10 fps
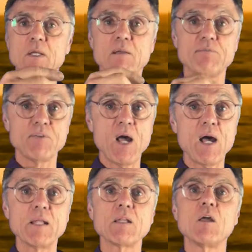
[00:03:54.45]
If
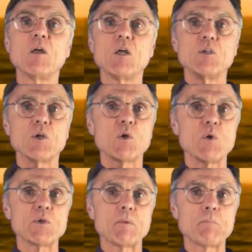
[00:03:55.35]
not, you're
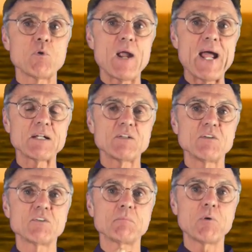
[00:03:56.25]
going to
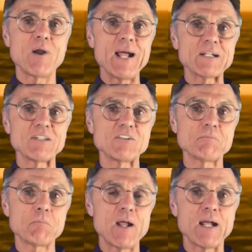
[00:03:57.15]
practice, practice,
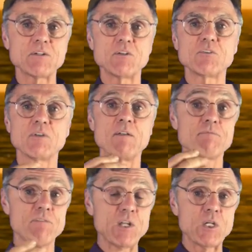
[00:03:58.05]
practice,
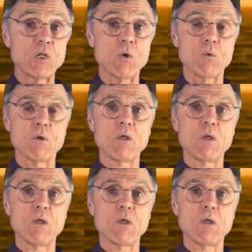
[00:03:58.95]
and video.